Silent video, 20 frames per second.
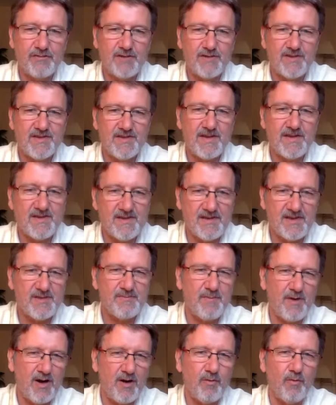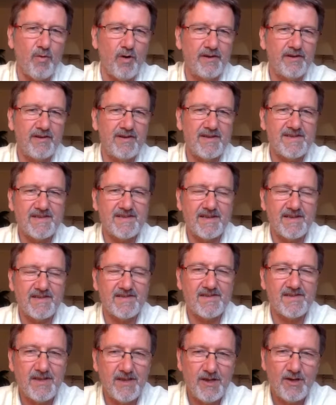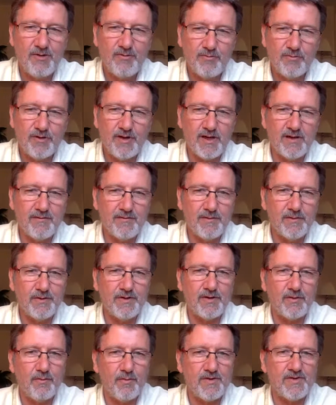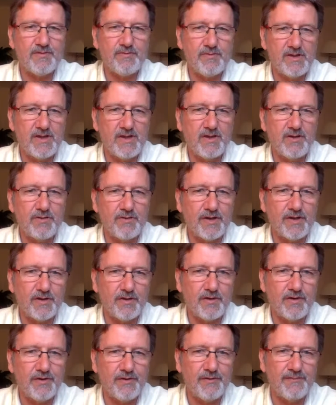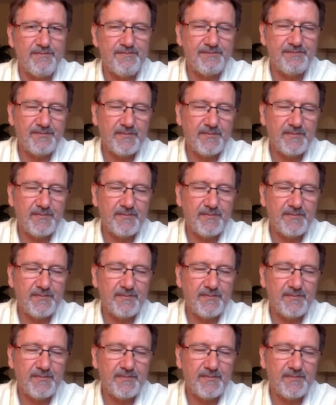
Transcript: That's part 1 in a sense. We'll kind of look at what's really going on.